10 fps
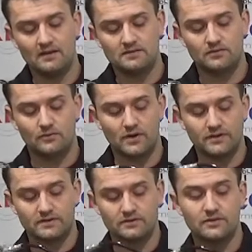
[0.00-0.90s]
to run
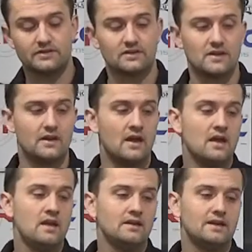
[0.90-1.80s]
this grease gun.
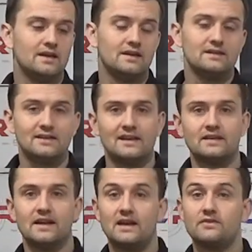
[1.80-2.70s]
And it's
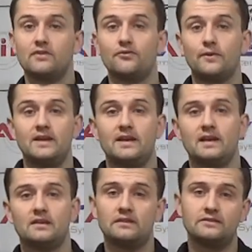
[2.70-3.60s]
handy to have that free
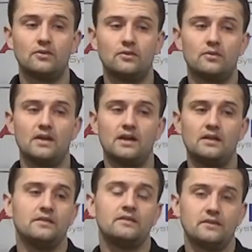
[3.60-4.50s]
hand to hold
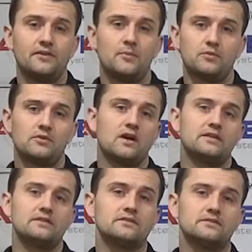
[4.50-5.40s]
on the coupler
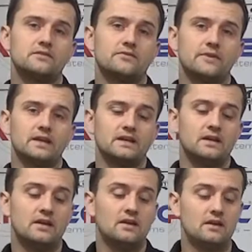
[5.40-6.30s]
onto the Zerg fitting.
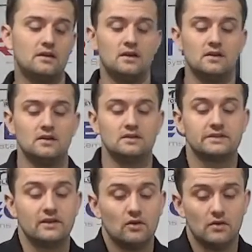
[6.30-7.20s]

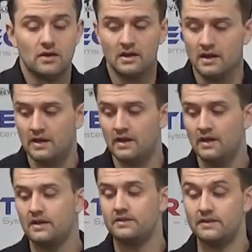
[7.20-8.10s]
So
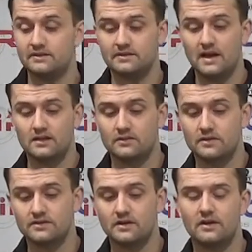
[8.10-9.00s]
this style of
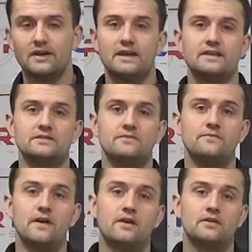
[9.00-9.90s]
grease gun is
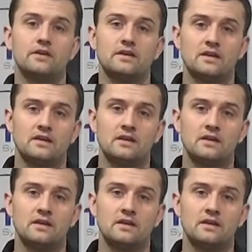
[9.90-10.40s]
very